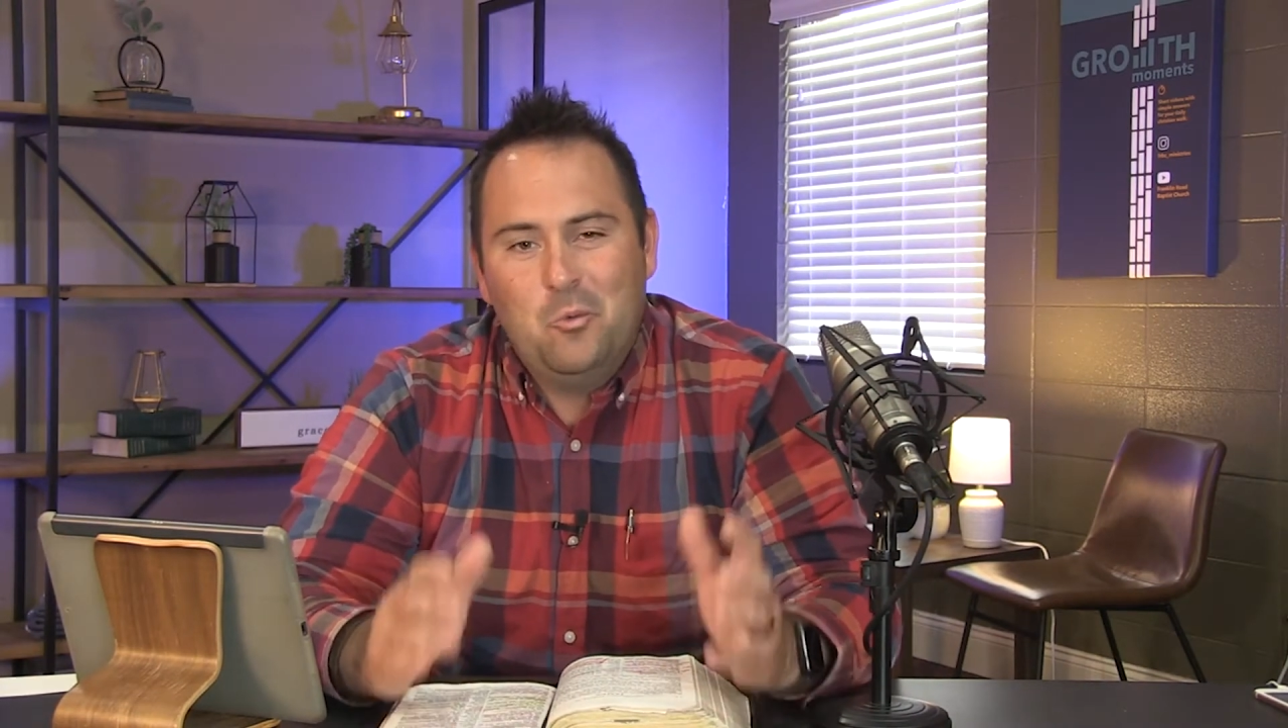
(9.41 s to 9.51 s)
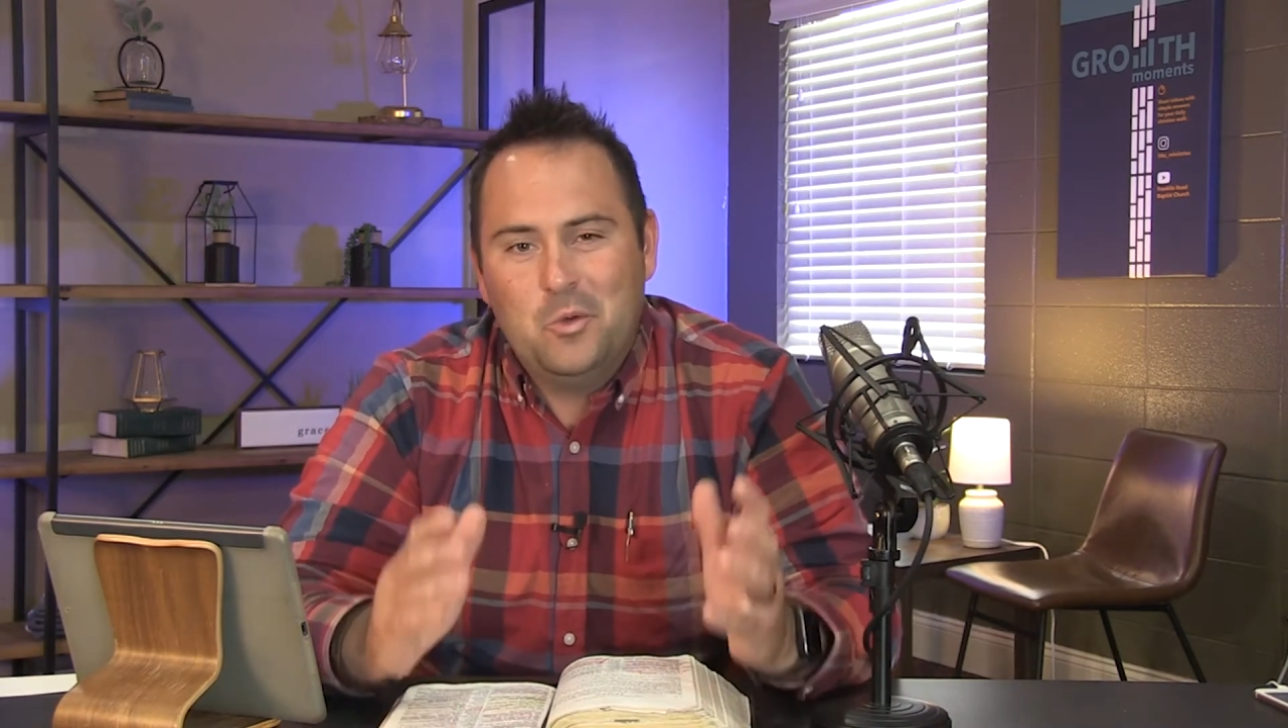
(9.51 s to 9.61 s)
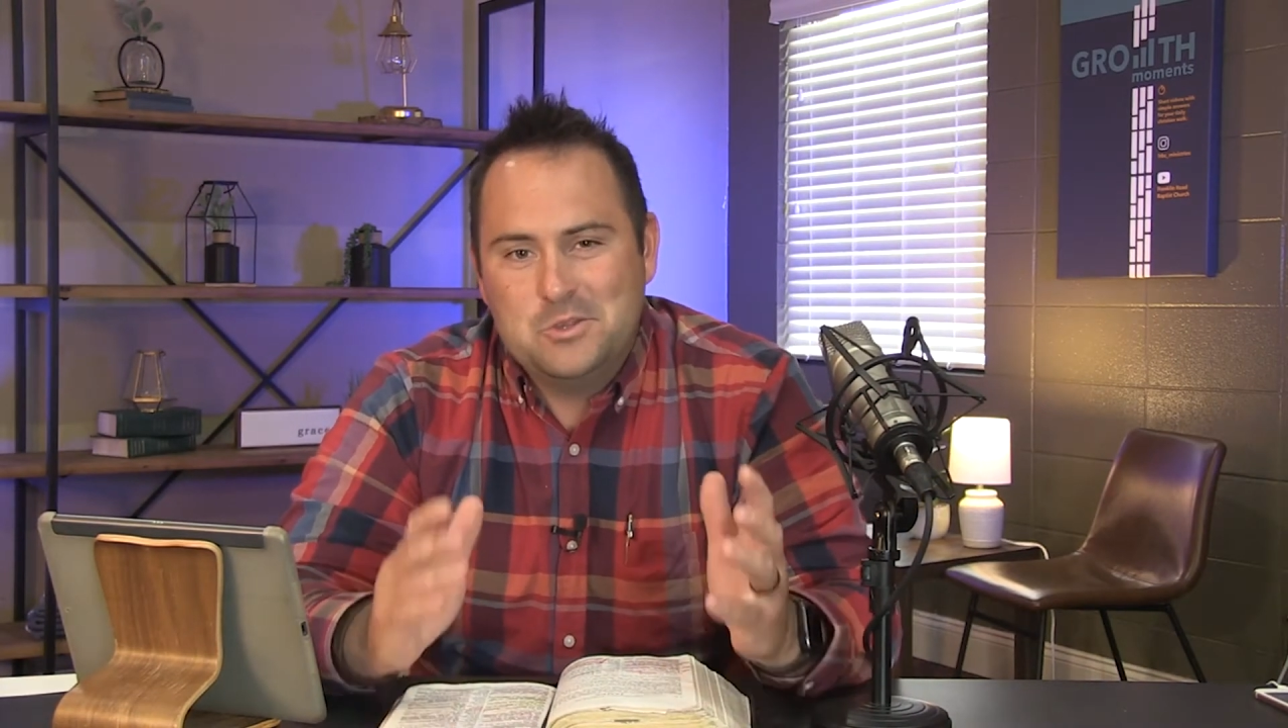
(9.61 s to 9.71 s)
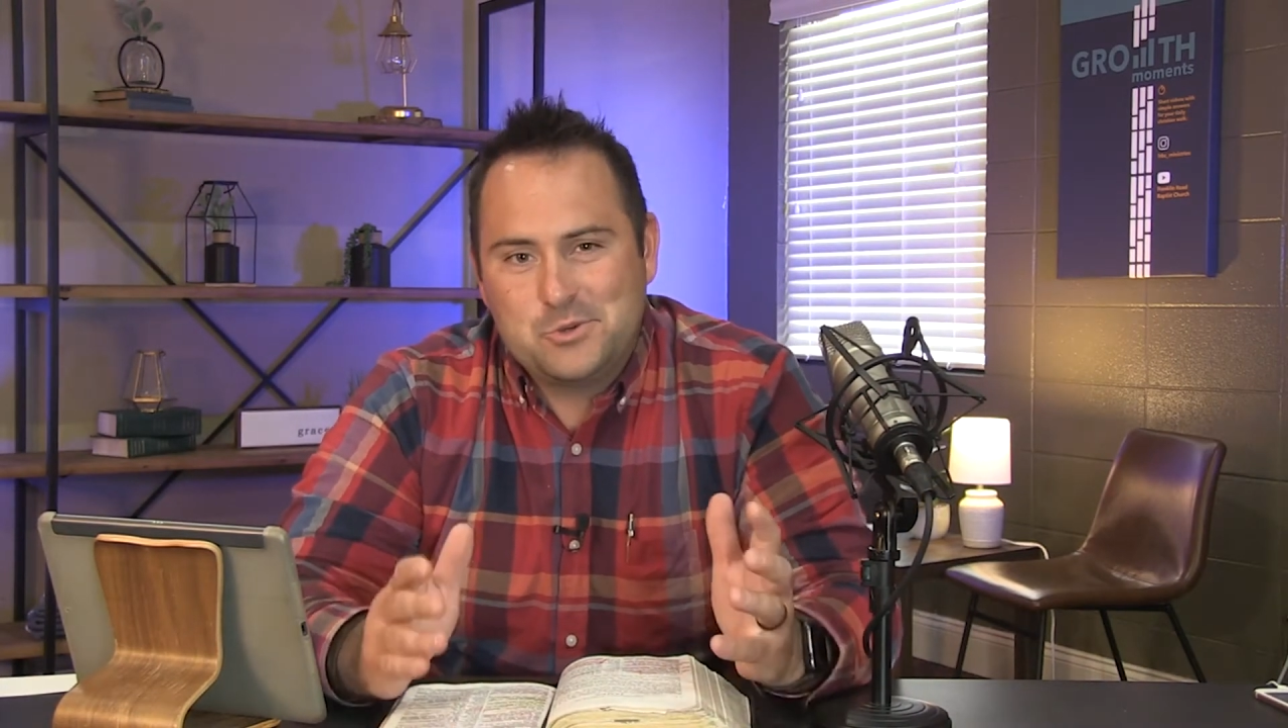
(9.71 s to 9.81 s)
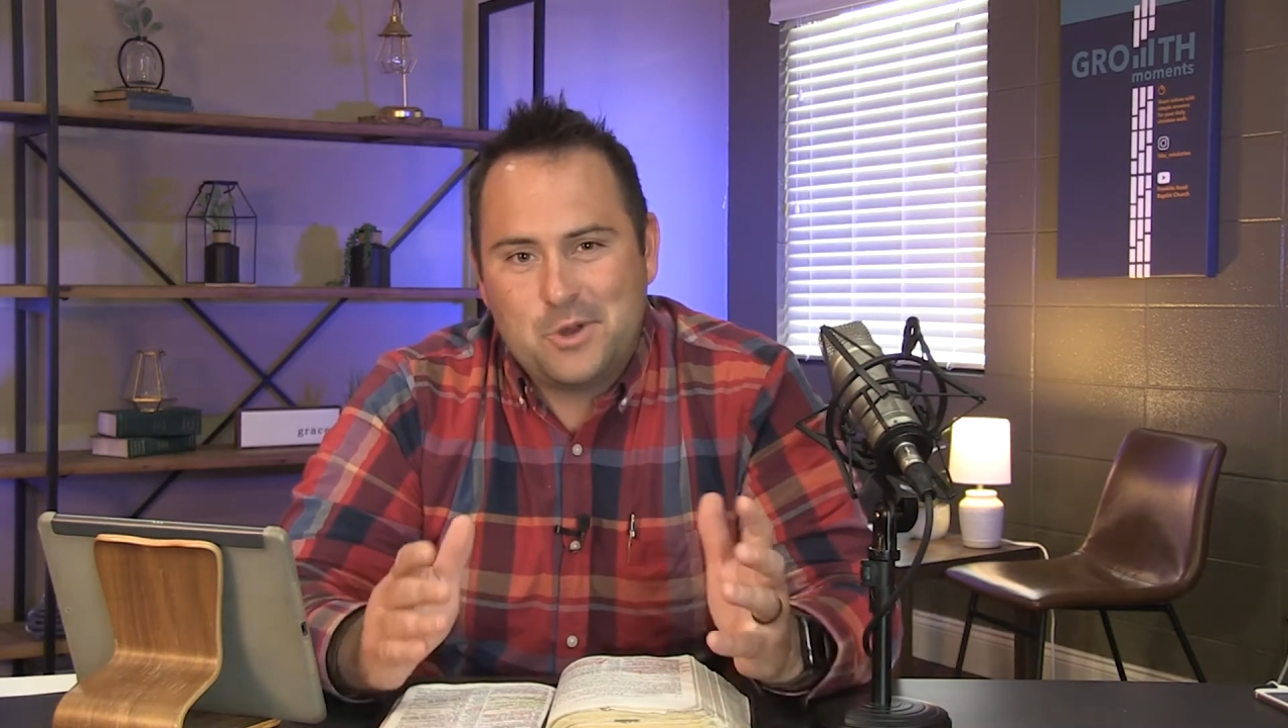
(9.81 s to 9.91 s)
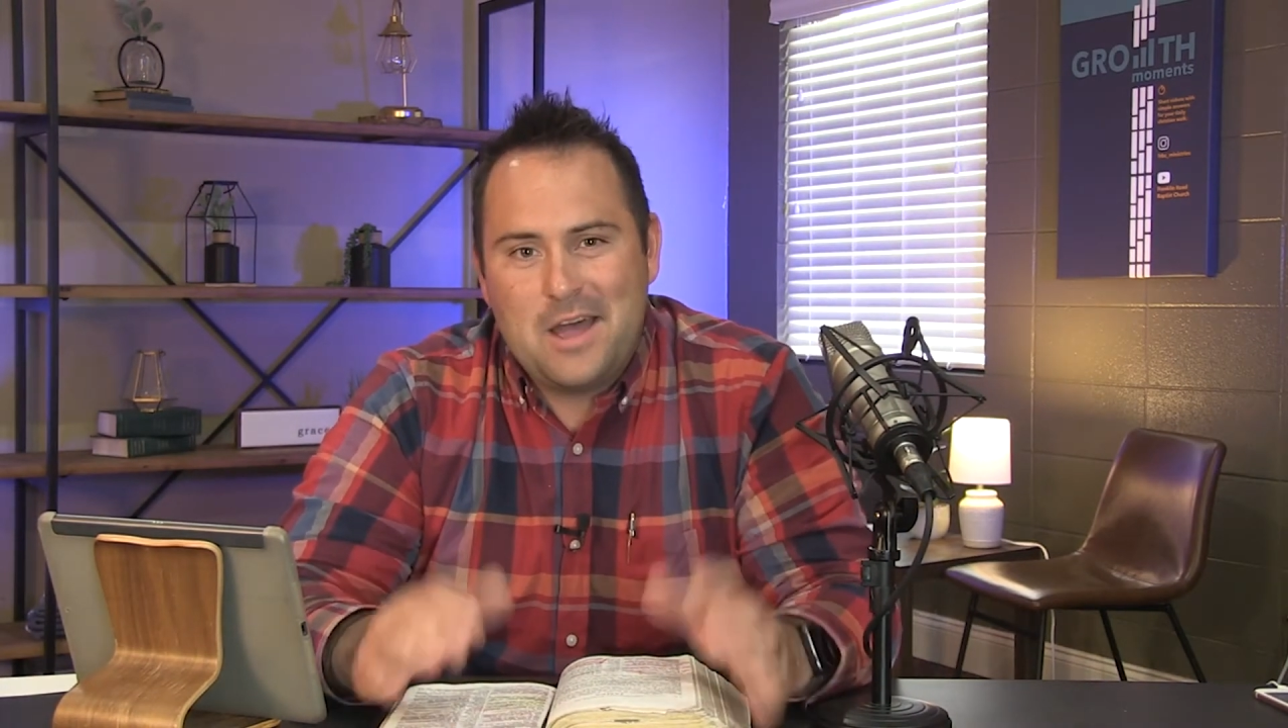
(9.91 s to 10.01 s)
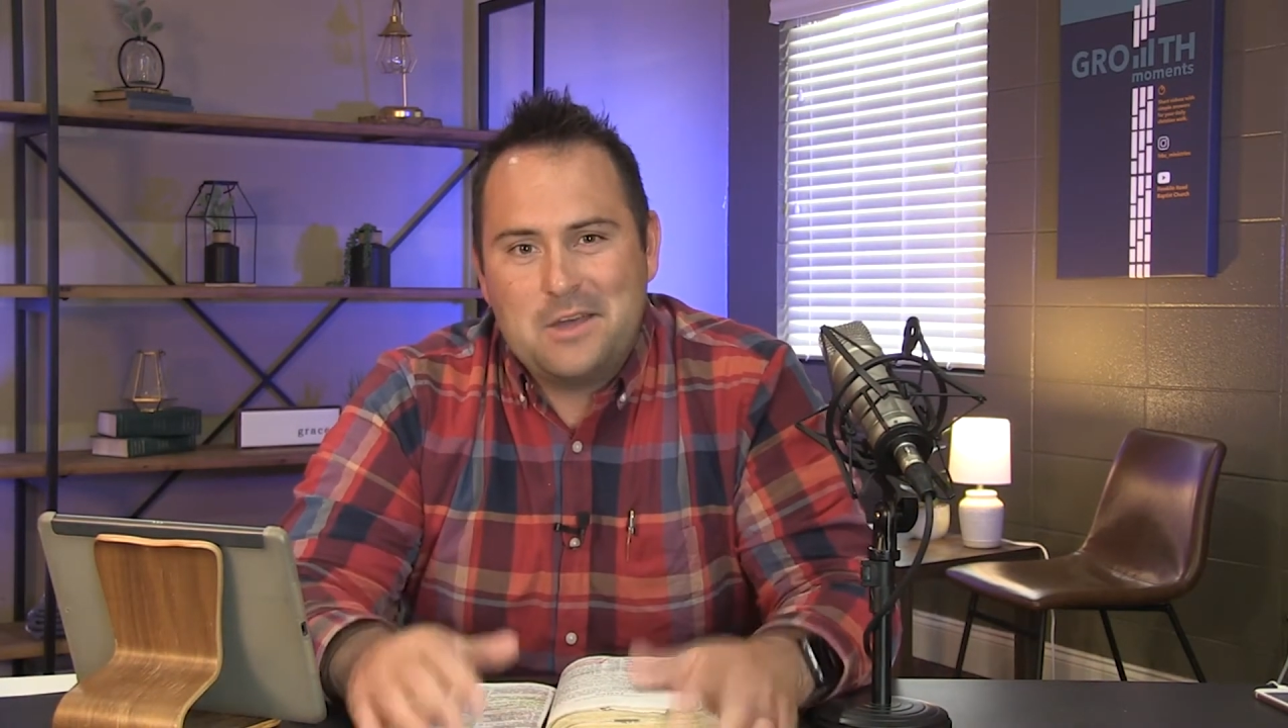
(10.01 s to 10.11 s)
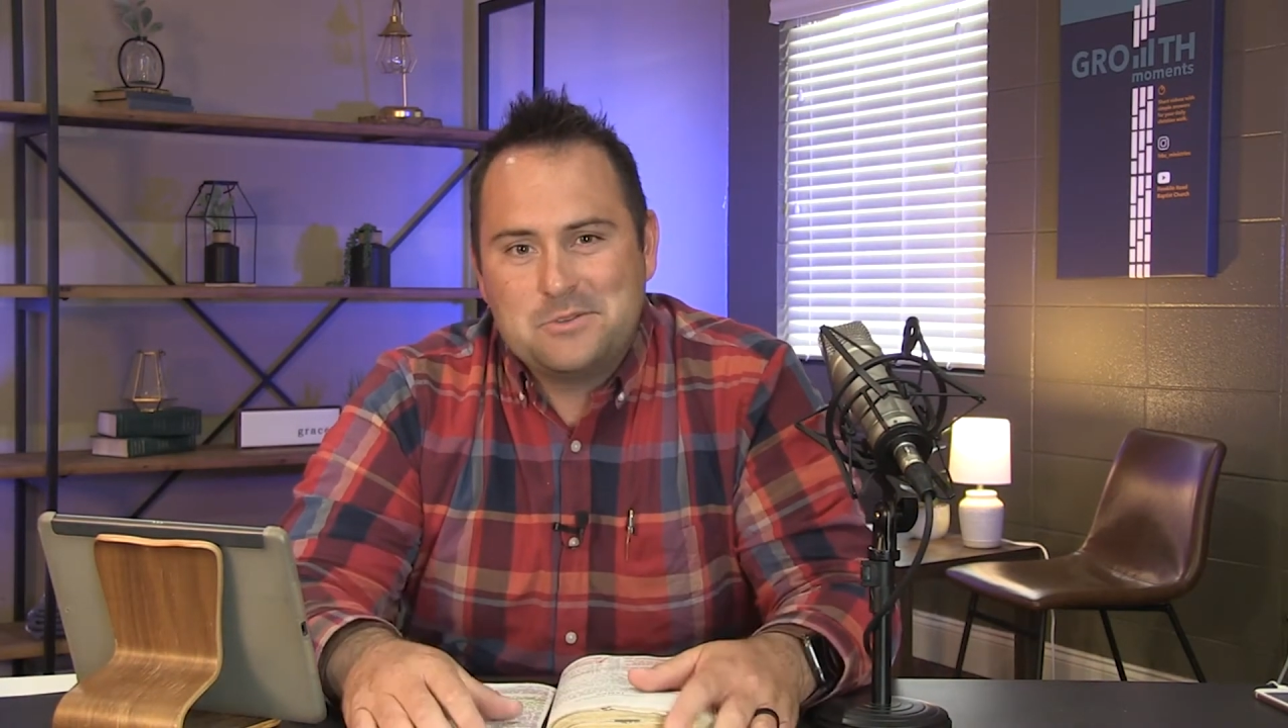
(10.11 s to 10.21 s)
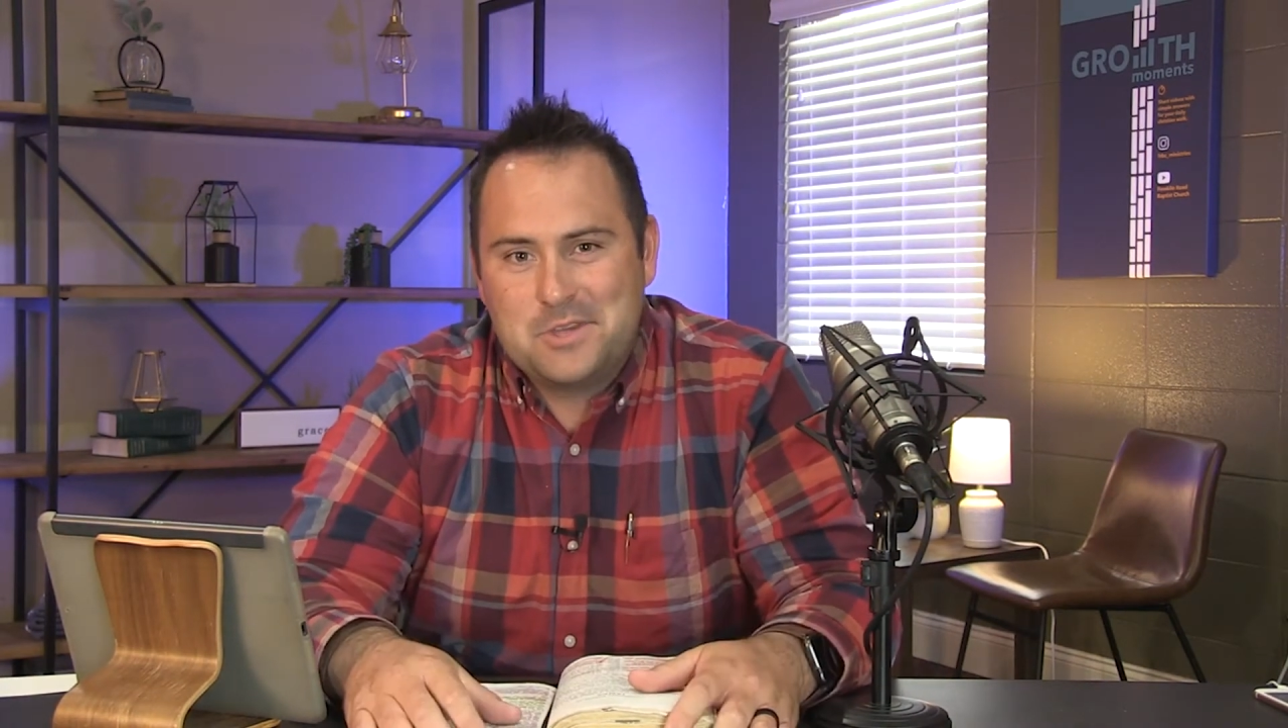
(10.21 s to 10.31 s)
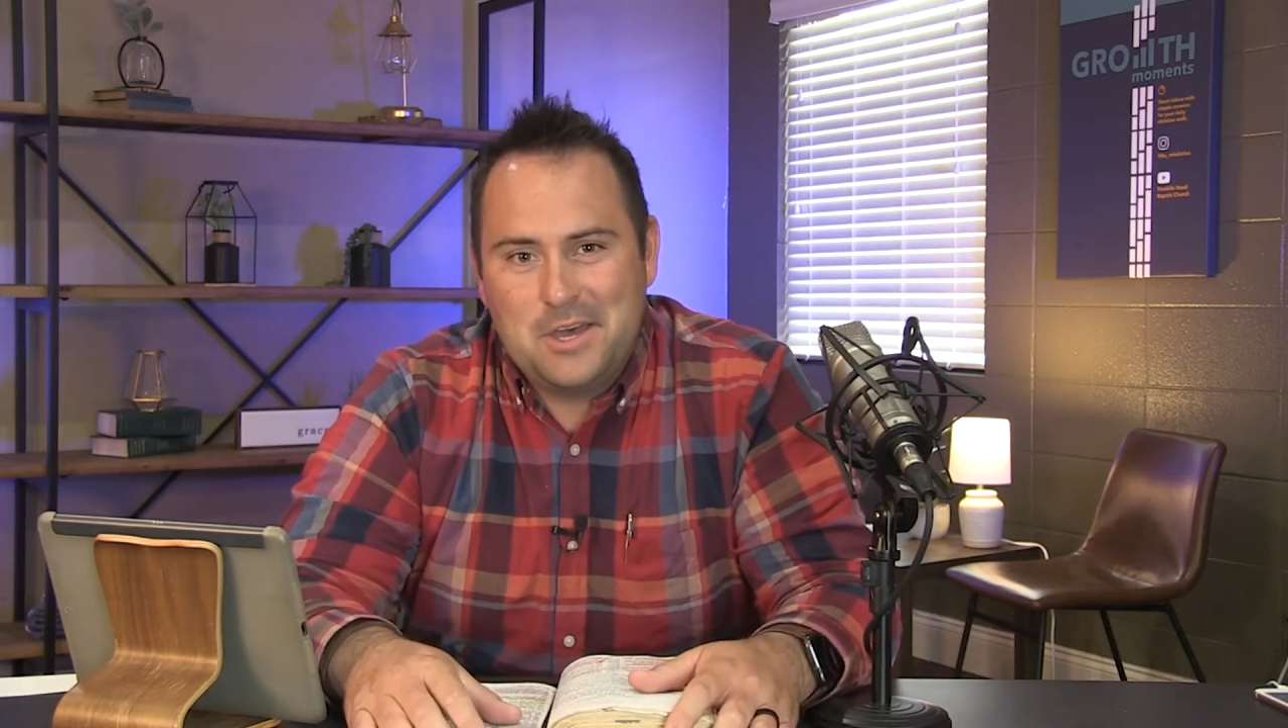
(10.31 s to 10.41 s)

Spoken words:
when trials